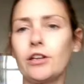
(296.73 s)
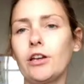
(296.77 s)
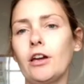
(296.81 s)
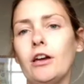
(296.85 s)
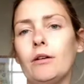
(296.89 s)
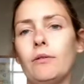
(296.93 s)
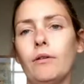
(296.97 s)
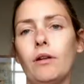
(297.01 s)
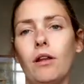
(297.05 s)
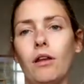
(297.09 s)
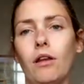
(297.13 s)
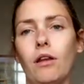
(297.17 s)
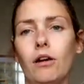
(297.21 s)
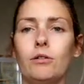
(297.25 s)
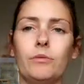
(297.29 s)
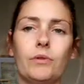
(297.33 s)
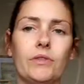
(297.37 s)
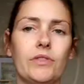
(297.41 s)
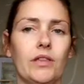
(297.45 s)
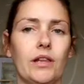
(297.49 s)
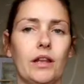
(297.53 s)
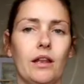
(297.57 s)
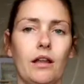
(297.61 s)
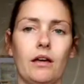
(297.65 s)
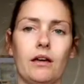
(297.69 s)
to go along
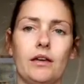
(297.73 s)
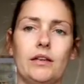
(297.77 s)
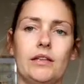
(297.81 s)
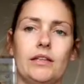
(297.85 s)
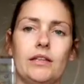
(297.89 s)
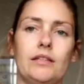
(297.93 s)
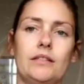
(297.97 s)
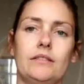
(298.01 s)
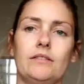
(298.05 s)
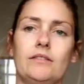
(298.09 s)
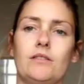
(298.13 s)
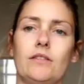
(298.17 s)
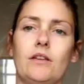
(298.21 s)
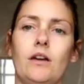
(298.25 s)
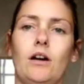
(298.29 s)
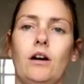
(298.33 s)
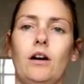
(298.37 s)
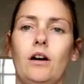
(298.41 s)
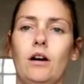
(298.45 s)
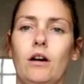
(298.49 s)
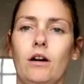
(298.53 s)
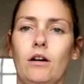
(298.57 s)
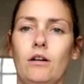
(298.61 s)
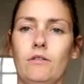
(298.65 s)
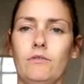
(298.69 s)
with the lines
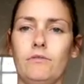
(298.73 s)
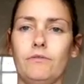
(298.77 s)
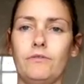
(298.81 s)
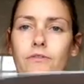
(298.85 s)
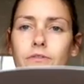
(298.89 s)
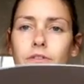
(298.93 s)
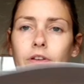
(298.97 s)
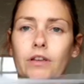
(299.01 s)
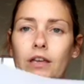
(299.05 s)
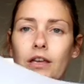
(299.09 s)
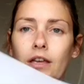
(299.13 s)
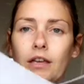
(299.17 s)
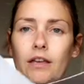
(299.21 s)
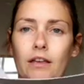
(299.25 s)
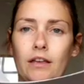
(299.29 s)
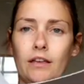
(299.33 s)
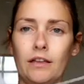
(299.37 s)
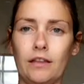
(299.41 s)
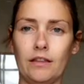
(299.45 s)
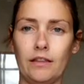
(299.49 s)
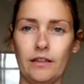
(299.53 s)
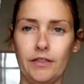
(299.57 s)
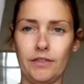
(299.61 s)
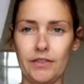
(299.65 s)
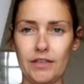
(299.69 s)
of
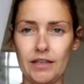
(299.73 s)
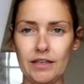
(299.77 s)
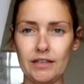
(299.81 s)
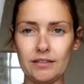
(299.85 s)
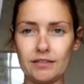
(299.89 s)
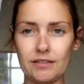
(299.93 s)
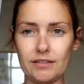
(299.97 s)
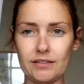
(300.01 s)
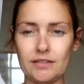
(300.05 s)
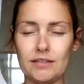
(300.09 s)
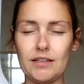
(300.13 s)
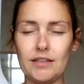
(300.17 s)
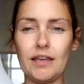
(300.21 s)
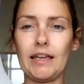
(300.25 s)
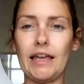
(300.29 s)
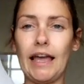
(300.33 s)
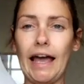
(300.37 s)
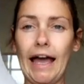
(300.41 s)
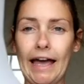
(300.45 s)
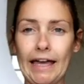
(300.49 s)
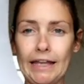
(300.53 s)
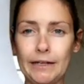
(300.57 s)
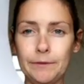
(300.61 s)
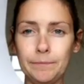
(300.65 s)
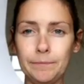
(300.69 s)
this
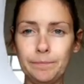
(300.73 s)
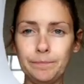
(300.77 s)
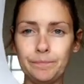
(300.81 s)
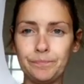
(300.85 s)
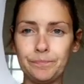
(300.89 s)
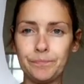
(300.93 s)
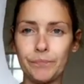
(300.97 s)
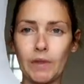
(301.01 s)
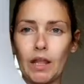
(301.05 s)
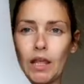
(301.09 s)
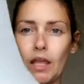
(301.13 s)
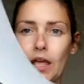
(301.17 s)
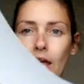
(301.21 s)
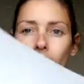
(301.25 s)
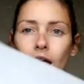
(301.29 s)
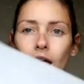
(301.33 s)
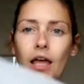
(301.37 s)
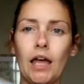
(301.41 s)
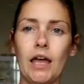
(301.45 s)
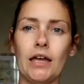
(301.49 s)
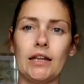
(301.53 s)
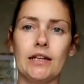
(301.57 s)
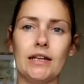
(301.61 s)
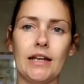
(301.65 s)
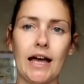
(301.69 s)
again.
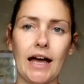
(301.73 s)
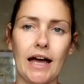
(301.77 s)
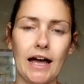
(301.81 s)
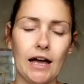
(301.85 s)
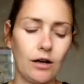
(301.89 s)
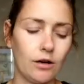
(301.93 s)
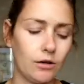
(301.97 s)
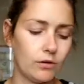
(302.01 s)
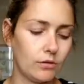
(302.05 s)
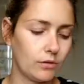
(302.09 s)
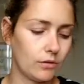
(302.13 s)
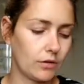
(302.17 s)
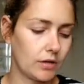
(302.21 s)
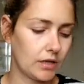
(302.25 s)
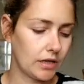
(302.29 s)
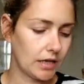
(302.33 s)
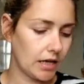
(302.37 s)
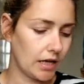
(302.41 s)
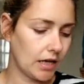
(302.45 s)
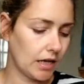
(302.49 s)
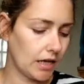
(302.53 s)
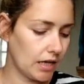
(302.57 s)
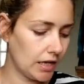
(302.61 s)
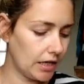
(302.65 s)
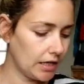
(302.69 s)
Now,
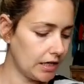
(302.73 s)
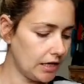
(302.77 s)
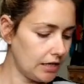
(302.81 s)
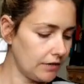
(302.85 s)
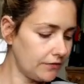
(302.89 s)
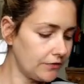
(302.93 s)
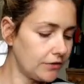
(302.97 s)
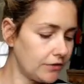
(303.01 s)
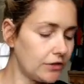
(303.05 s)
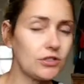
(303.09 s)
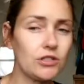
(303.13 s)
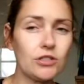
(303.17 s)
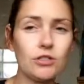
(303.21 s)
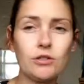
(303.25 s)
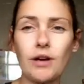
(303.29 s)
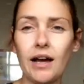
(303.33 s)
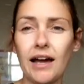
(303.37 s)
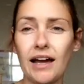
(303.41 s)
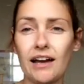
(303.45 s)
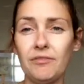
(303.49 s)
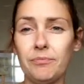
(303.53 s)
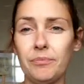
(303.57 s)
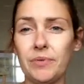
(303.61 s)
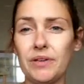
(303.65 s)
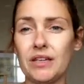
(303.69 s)
if you do
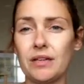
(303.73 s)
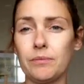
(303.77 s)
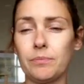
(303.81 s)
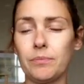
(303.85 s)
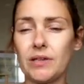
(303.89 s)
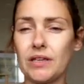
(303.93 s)
have bigger